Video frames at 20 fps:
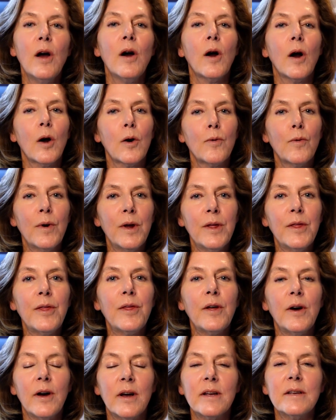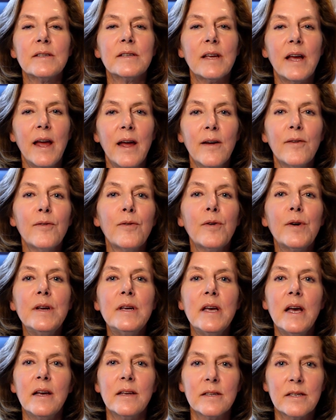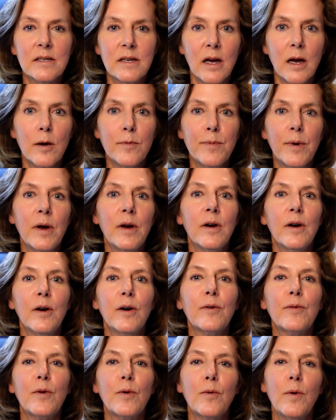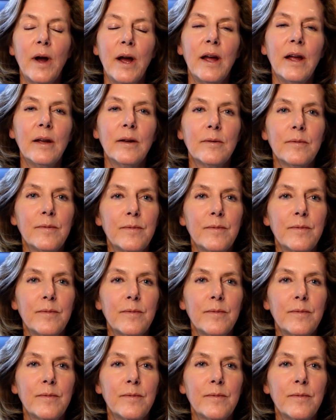are with us every step of the way.